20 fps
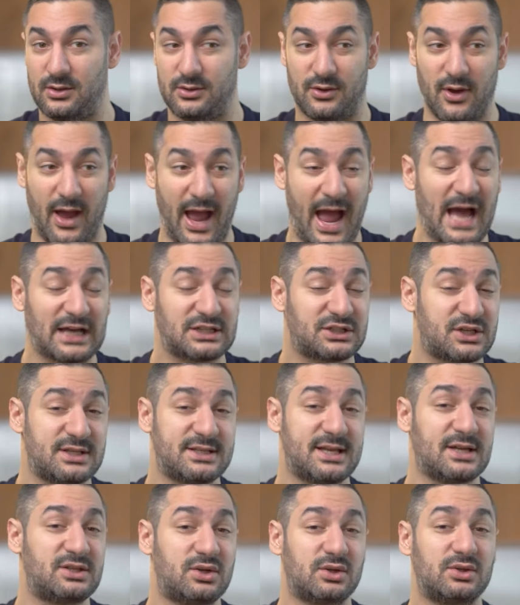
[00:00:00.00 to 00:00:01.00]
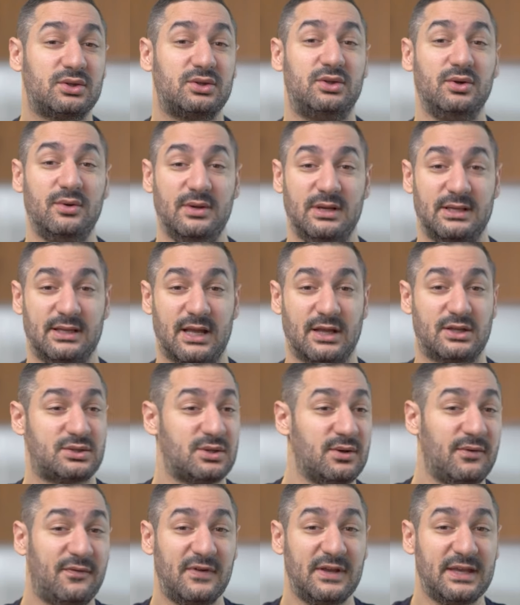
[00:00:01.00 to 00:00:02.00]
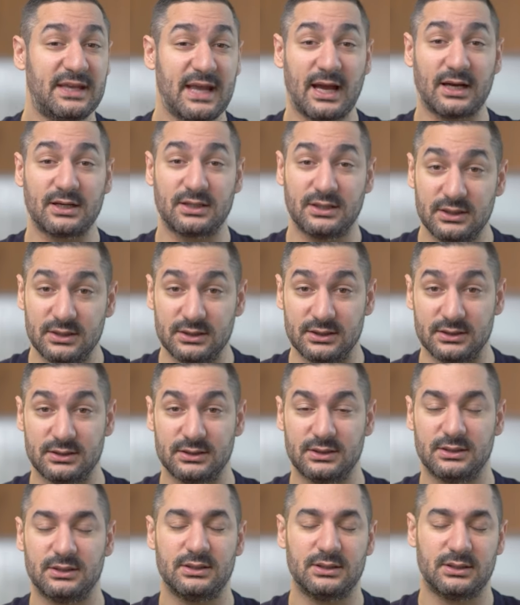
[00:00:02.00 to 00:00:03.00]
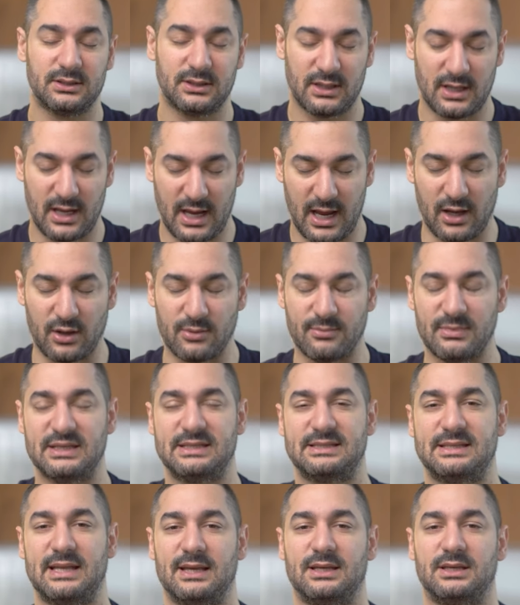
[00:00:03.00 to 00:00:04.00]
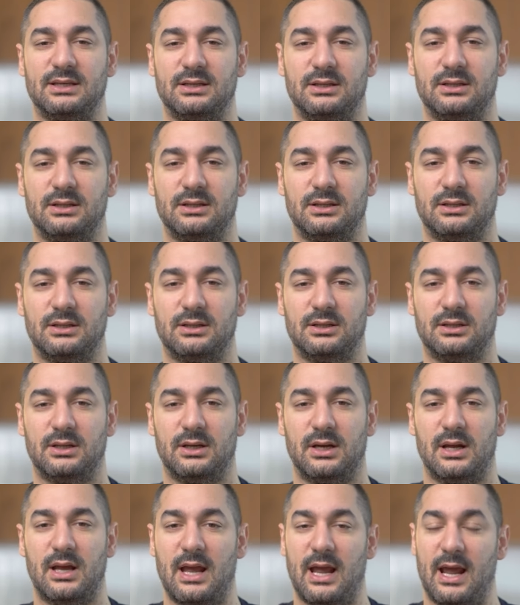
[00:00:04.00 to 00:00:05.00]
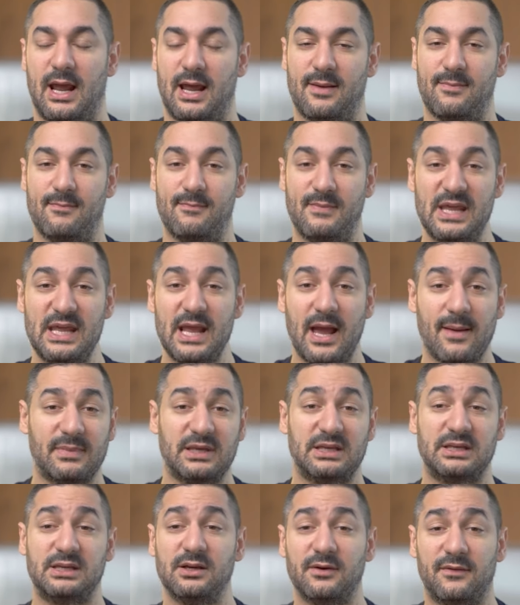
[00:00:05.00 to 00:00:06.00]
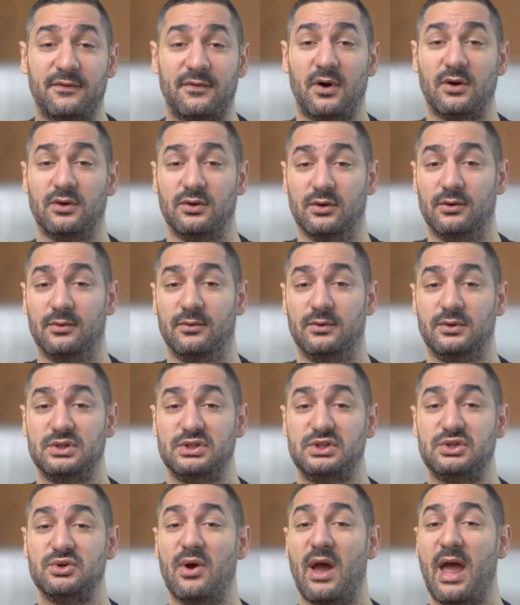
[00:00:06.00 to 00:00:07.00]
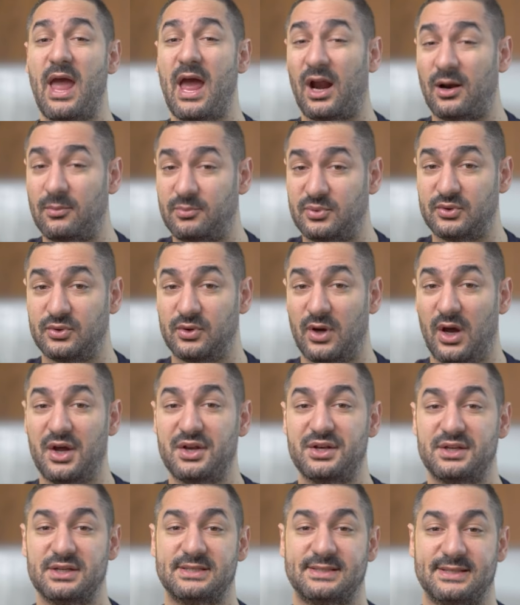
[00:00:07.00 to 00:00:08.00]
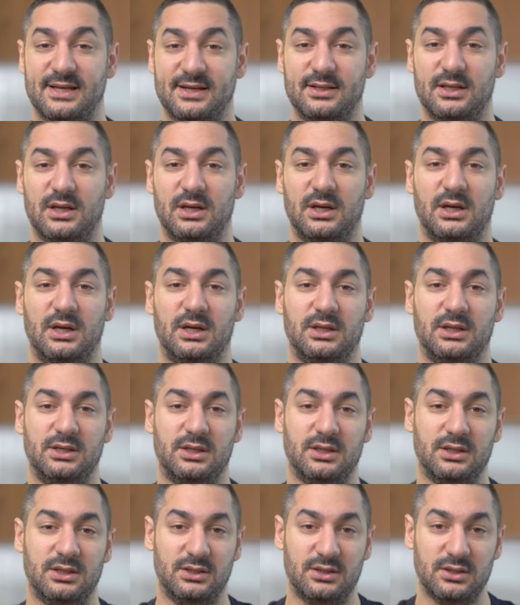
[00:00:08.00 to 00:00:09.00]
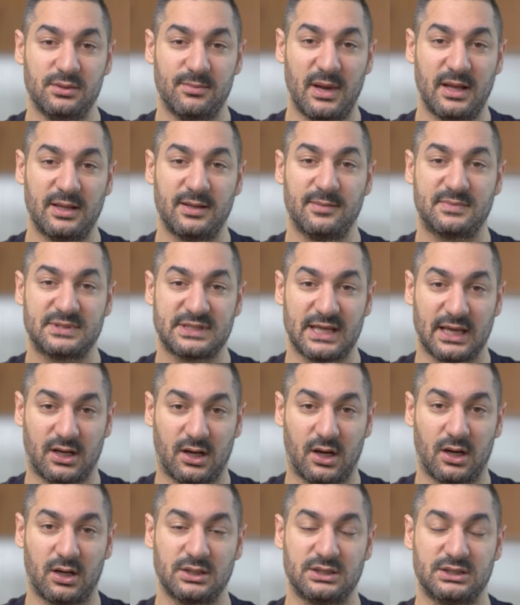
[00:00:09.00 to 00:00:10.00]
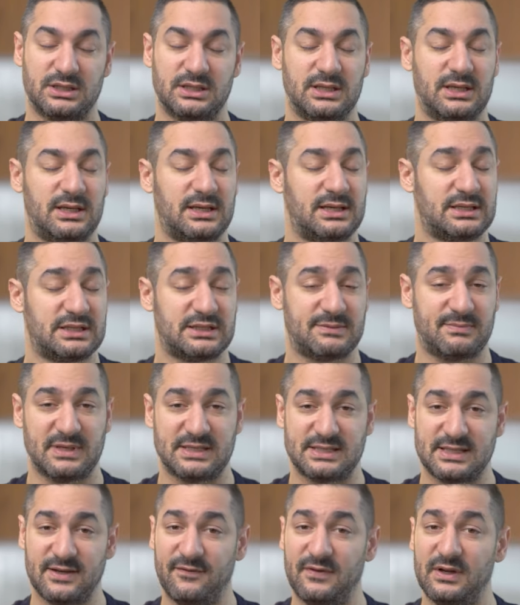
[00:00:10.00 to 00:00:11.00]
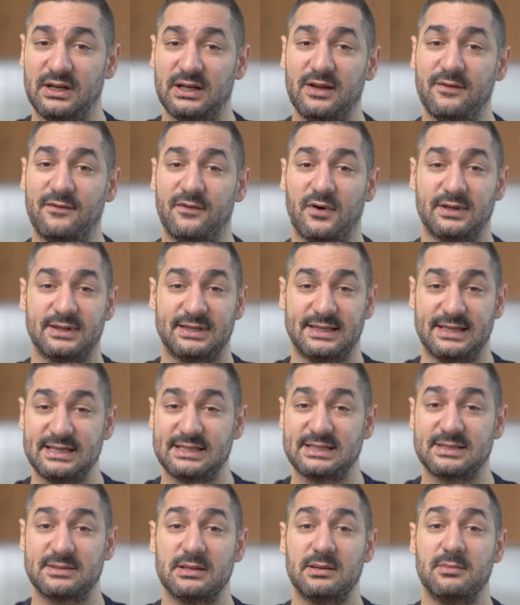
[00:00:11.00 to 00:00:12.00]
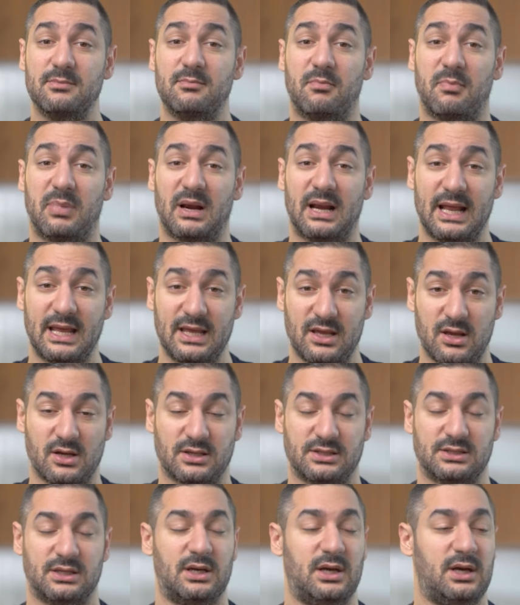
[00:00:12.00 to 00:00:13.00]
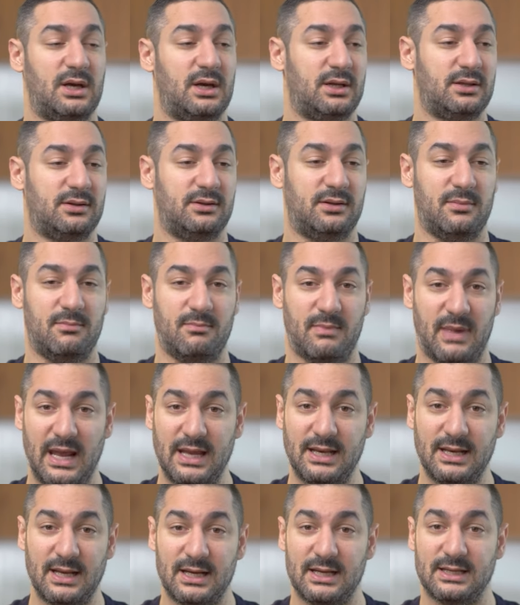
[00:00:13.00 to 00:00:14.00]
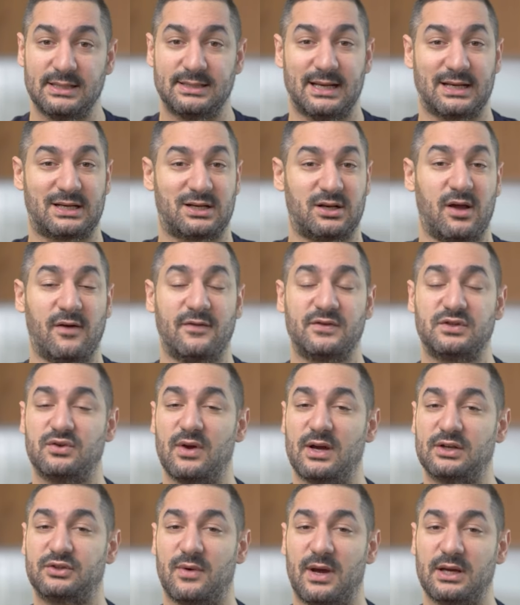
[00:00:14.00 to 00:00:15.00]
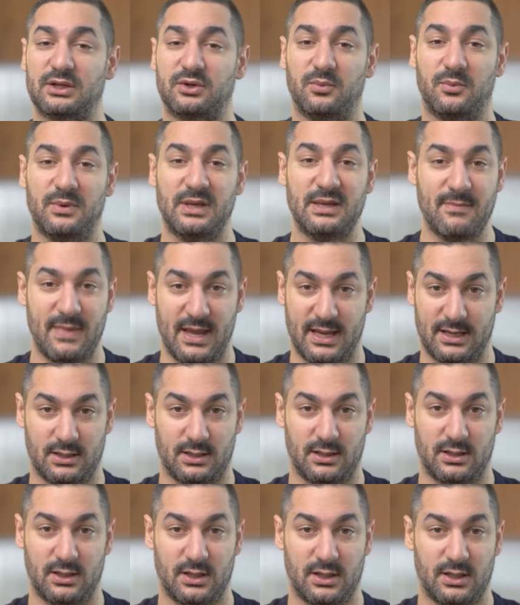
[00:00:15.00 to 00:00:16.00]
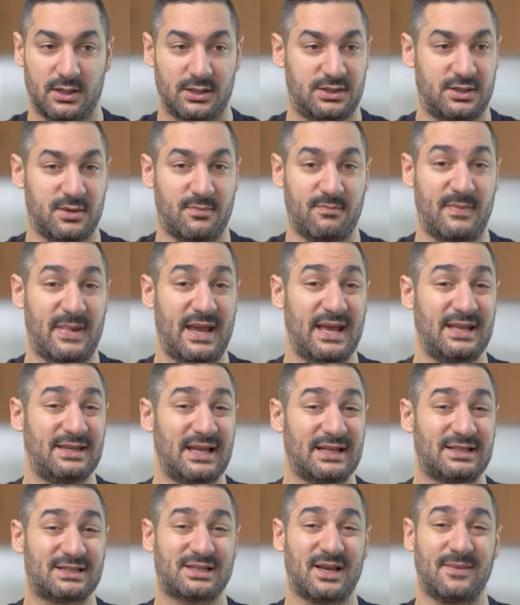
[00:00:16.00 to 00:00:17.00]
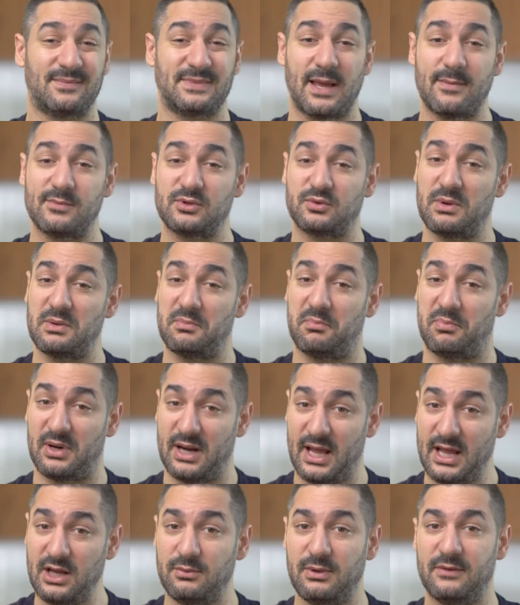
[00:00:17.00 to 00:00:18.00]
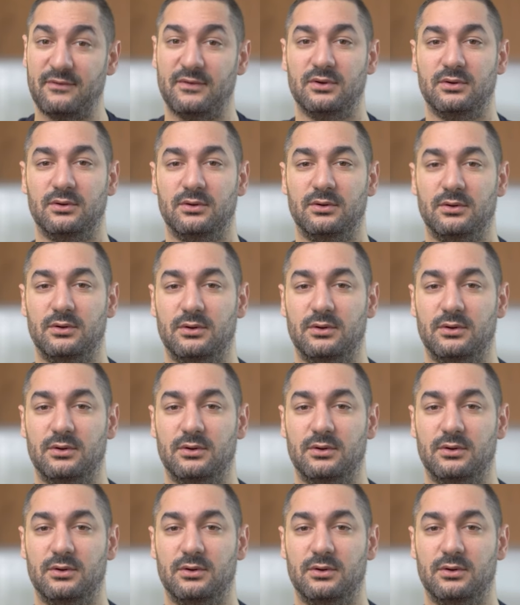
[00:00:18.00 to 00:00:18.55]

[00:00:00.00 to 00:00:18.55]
The actions that you're doing that you think are good are a mistake. And me, I'm here for you to help you understand the human psychology, specifically for these players. The man that loves to attract women. The man that sometimes we play with you.